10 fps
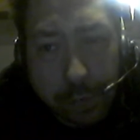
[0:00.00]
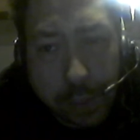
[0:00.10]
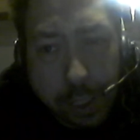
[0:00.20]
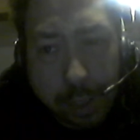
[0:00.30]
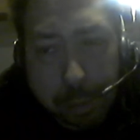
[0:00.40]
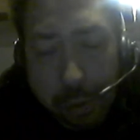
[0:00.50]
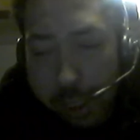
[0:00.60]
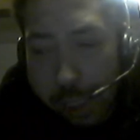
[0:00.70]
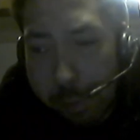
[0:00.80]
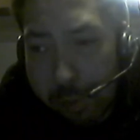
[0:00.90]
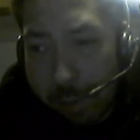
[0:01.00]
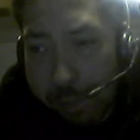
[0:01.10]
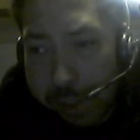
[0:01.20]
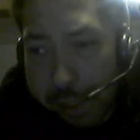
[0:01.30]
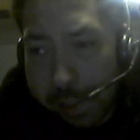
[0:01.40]
in putting up
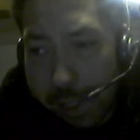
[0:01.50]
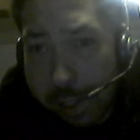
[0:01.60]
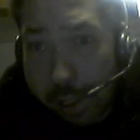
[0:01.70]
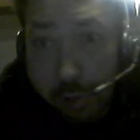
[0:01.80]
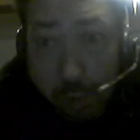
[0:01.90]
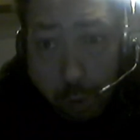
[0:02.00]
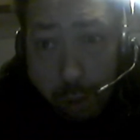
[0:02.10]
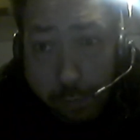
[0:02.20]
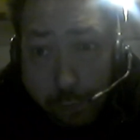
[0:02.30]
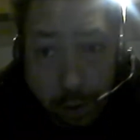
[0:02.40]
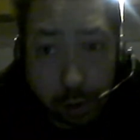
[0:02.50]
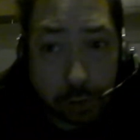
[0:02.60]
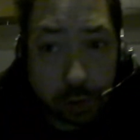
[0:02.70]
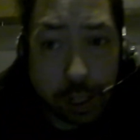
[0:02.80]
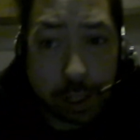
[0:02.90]
something that doesn't work
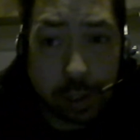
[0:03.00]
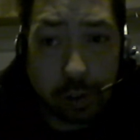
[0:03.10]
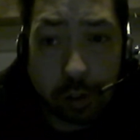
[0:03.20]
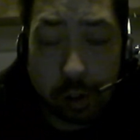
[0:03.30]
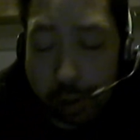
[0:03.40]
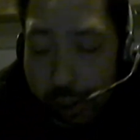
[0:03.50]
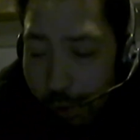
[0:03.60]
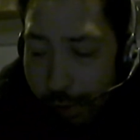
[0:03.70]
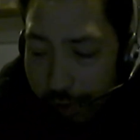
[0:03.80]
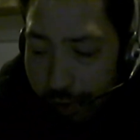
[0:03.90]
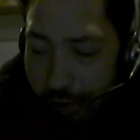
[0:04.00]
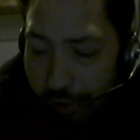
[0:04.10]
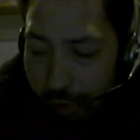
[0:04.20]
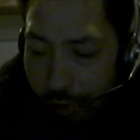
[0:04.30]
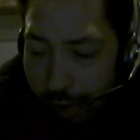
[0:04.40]
first and then slowly going
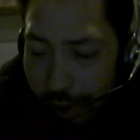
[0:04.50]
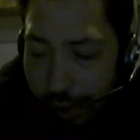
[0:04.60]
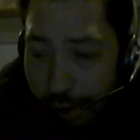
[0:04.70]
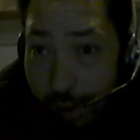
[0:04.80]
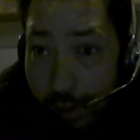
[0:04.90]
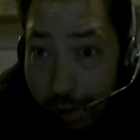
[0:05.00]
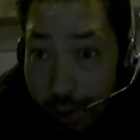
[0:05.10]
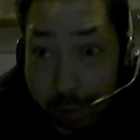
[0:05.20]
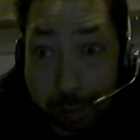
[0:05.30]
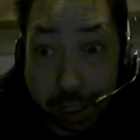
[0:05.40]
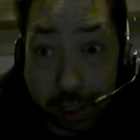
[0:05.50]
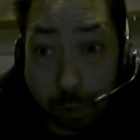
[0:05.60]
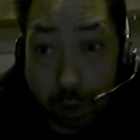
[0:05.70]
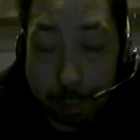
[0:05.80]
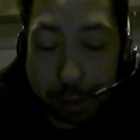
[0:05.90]
into the let's make it
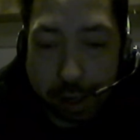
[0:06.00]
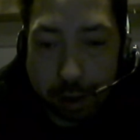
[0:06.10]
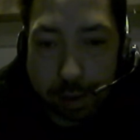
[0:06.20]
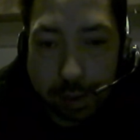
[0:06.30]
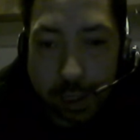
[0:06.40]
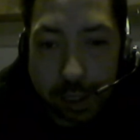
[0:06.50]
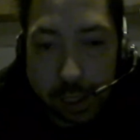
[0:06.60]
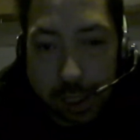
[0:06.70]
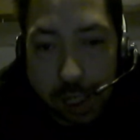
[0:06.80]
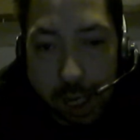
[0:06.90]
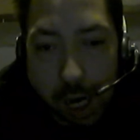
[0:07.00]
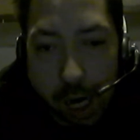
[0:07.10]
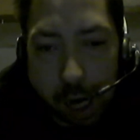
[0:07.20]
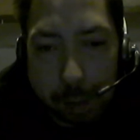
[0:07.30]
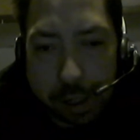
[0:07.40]
work better.
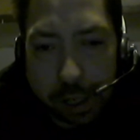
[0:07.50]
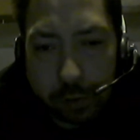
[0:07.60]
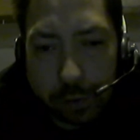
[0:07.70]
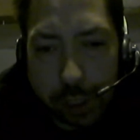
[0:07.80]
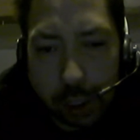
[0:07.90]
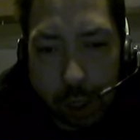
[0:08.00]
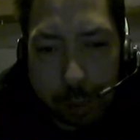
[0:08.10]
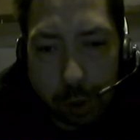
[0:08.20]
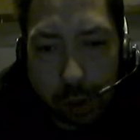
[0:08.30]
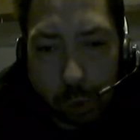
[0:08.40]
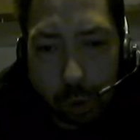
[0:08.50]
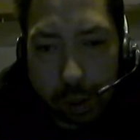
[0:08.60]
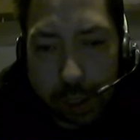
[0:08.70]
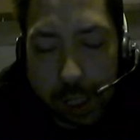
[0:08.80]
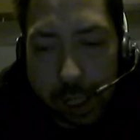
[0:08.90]
My next video I'm going to
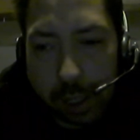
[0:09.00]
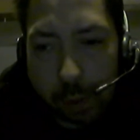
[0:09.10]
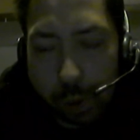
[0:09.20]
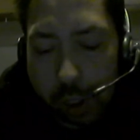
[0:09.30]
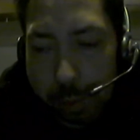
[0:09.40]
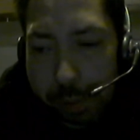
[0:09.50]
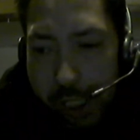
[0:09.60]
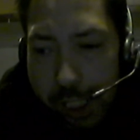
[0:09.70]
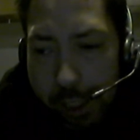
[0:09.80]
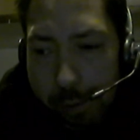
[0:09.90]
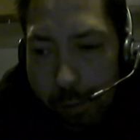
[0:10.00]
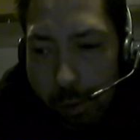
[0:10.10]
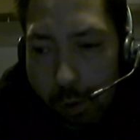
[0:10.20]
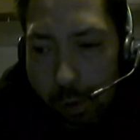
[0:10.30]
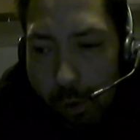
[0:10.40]
work on will be
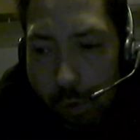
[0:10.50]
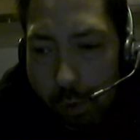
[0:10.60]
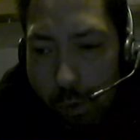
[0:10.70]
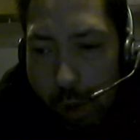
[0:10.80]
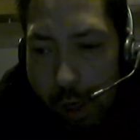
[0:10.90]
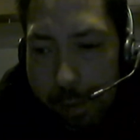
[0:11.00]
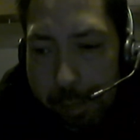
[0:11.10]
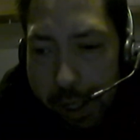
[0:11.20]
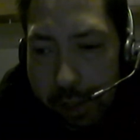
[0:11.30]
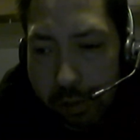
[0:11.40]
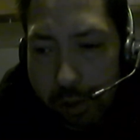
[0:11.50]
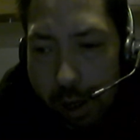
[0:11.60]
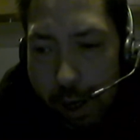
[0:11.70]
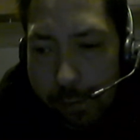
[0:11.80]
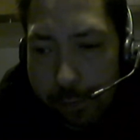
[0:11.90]
one based
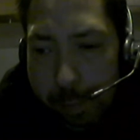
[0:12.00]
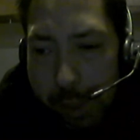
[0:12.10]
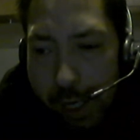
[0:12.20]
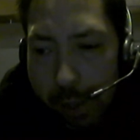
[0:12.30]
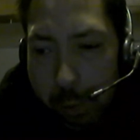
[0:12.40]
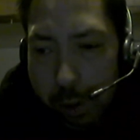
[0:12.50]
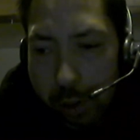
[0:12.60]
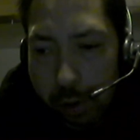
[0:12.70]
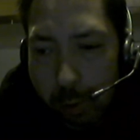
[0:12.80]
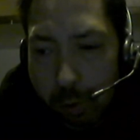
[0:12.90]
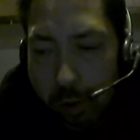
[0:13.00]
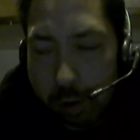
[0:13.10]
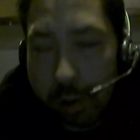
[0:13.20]
off my Windows